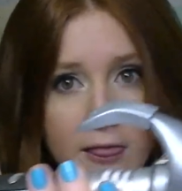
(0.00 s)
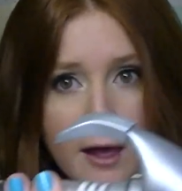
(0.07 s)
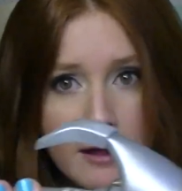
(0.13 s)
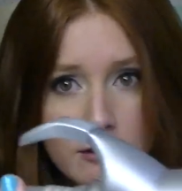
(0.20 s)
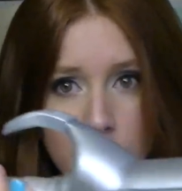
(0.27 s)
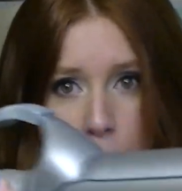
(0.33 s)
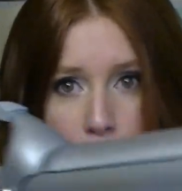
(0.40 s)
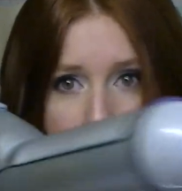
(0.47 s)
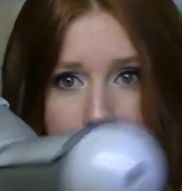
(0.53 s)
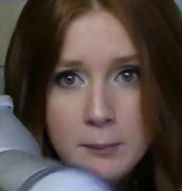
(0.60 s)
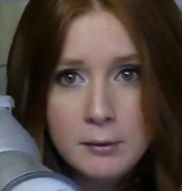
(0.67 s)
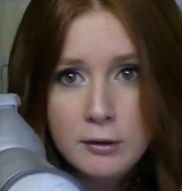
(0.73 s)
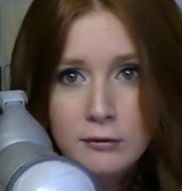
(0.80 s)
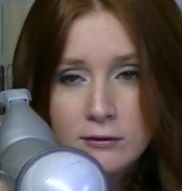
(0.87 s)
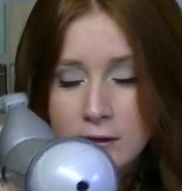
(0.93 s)
that's what we're going
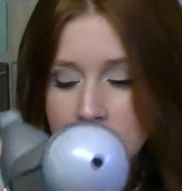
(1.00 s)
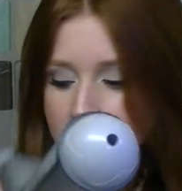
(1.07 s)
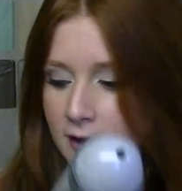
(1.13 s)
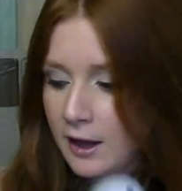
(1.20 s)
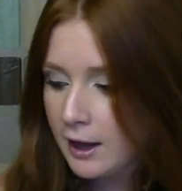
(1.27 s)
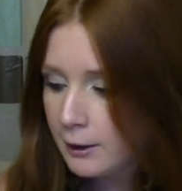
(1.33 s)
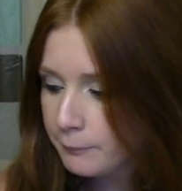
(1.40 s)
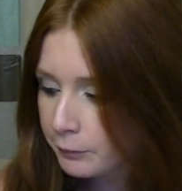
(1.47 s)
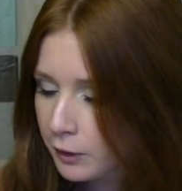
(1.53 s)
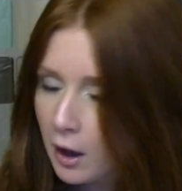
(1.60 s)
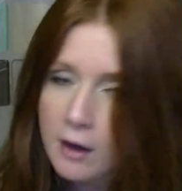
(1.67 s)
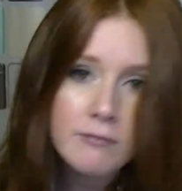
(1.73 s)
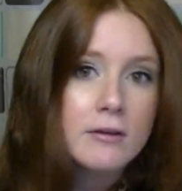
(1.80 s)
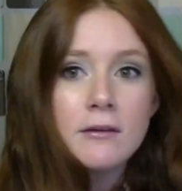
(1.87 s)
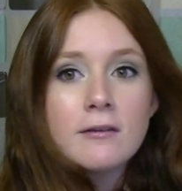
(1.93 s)
to be using today.
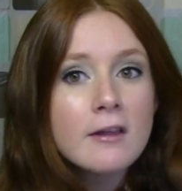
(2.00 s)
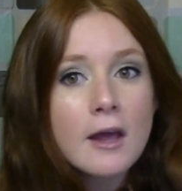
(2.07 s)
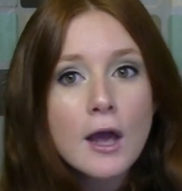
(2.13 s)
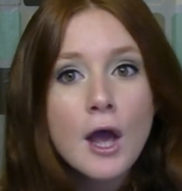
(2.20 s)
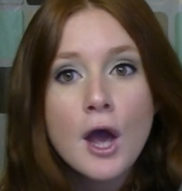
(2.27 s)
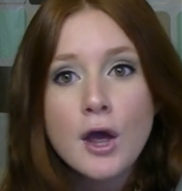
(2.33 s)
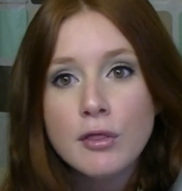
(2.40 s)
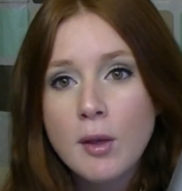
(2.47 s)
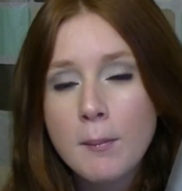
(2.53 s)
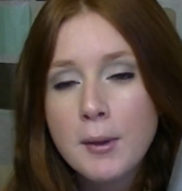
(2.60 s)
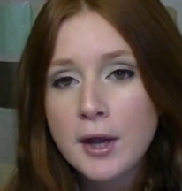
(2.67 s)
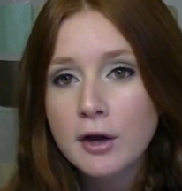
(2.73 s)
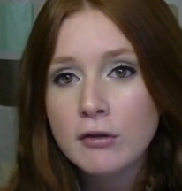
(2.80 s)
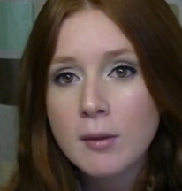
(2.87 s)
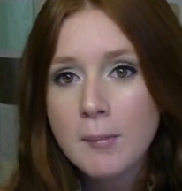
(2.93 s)
Obviously, the
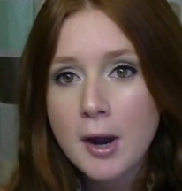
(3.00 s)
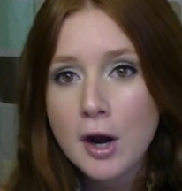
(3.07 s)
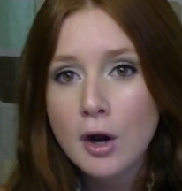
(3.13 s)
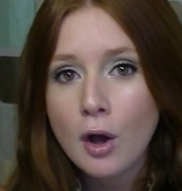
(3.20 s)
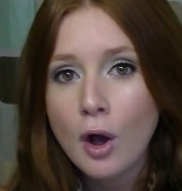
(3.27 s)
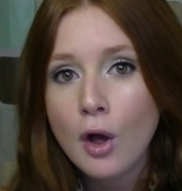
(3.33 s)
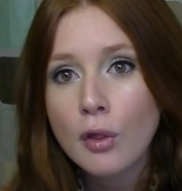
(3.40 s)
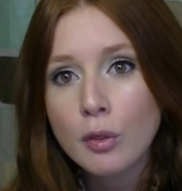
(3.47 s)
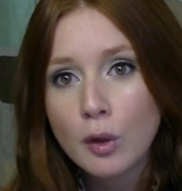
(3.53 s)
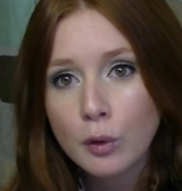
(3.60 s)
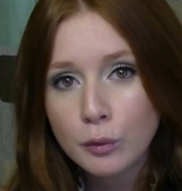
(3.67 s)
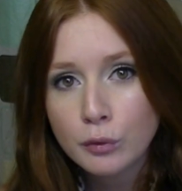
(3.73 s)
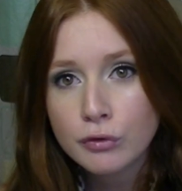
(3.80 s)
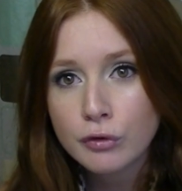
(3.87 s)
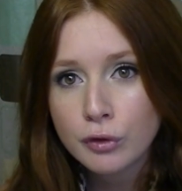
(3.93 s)
bigger the barrel, the
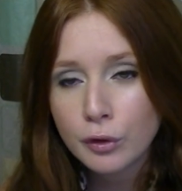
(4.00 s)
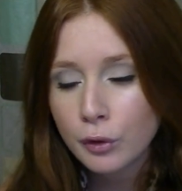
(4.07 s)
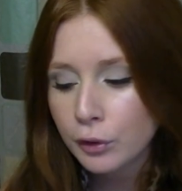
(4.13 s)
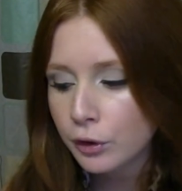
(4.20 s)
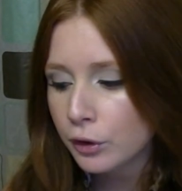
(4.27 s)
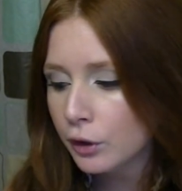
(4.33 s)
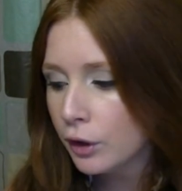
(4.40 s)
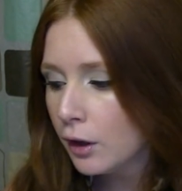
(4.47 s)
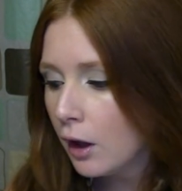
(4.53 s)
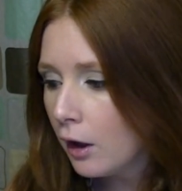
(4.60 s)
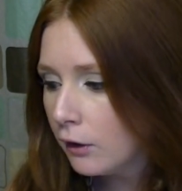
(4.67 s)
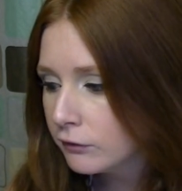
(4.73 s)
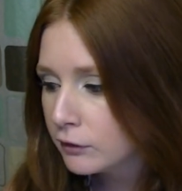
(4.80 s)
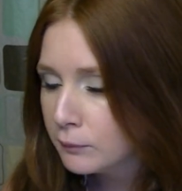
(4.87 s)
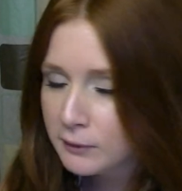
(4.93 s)
looser the curl.
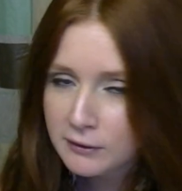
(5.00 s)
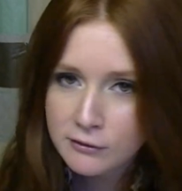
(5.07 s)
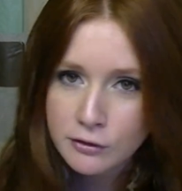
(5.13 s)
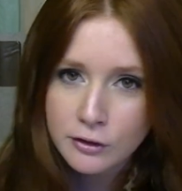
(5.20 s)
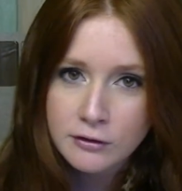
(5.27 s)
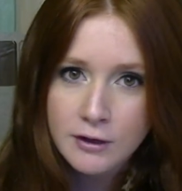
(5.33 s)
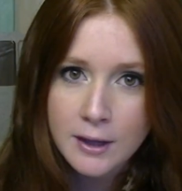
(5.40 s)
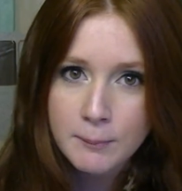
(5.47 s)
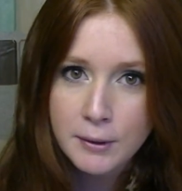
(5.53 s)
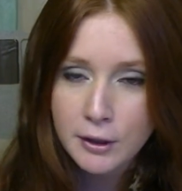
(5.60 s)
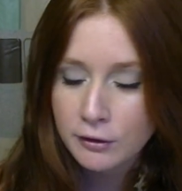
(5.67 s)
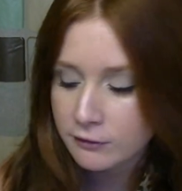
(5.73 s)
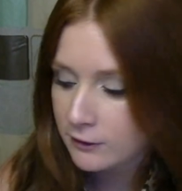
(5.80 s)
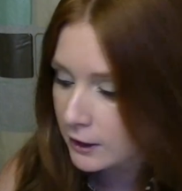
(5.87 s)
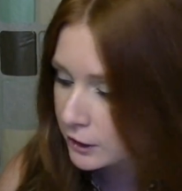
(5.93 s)
Also means you can take
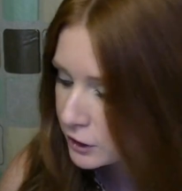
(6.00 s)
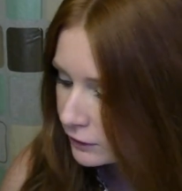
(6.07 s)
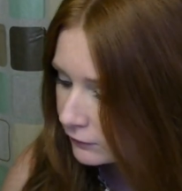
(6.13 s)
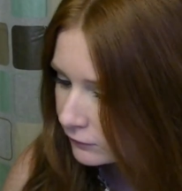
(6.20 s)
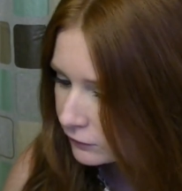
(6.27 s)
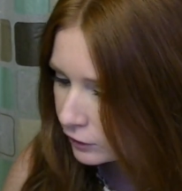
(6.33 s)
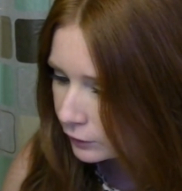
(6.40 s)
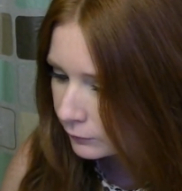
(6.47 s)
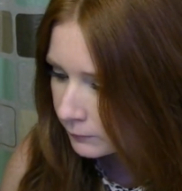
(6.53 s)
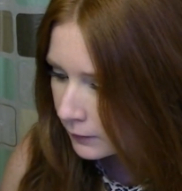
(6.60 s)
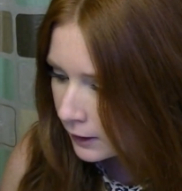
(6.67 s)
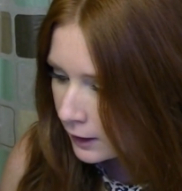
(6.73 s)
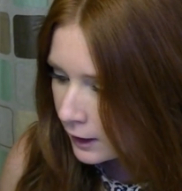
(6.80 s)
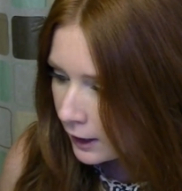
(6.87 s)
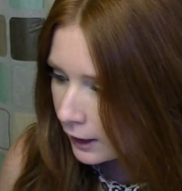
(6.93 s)
bigger sections too.
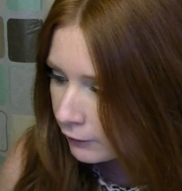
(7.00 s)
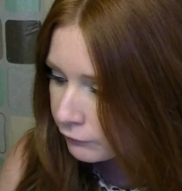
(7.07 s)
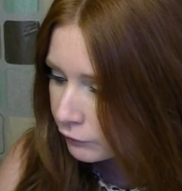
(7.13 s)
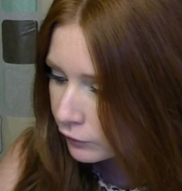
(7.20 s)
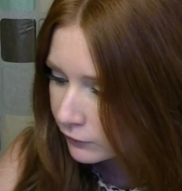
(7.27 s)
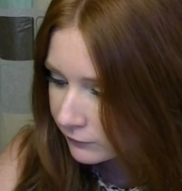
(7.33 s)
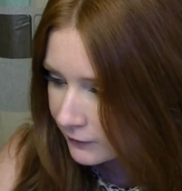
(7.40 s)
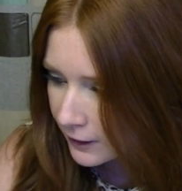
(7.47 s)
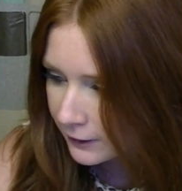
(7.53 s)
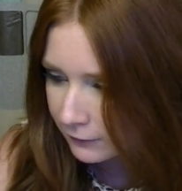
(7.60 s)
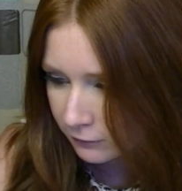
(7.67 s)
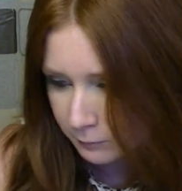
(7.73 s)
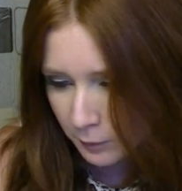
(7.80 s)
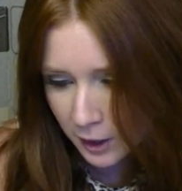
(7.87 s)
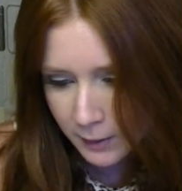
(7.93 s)
And for a
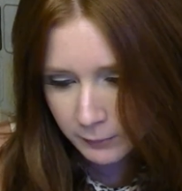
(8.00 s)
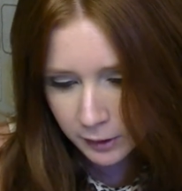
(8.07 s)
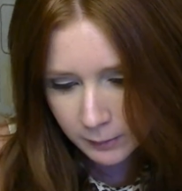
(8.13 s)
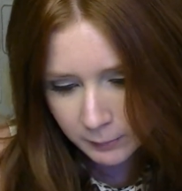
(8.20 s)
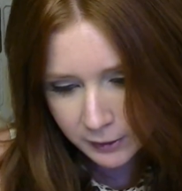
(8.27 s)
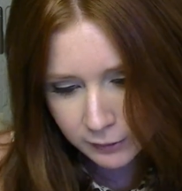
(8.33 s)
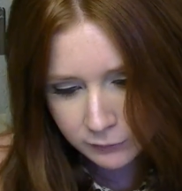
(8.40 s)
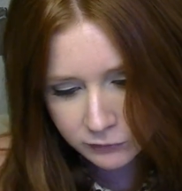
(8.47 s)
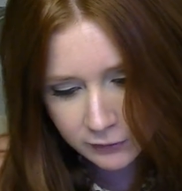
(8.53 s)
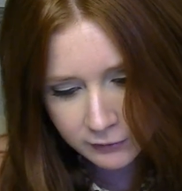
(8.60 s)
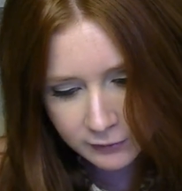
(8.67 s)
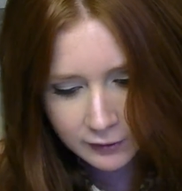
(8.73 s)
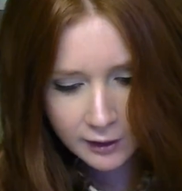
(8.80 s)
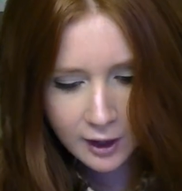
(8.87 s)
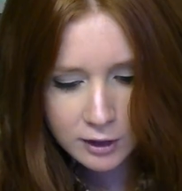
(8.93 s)
setting spray, I'm going to be using
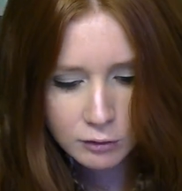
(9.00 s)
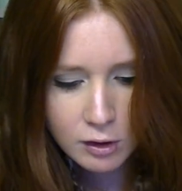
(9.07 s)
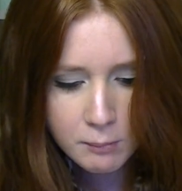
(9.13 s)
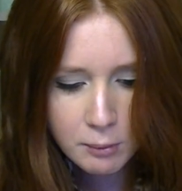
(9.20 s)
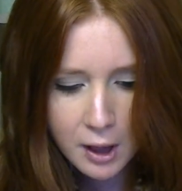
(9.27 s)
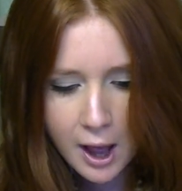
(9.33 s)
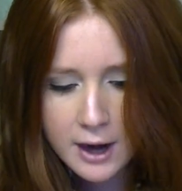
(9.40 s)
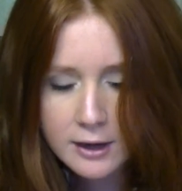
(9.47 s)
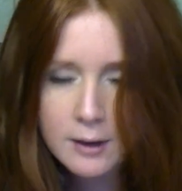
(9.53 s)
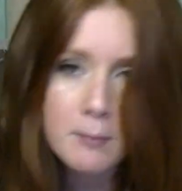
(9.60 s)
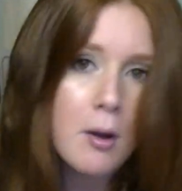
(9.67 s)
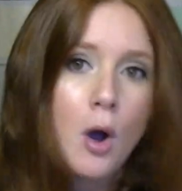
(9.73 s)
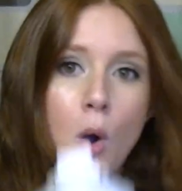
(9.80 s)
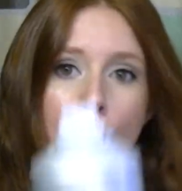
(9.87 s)
the Kenra Platinum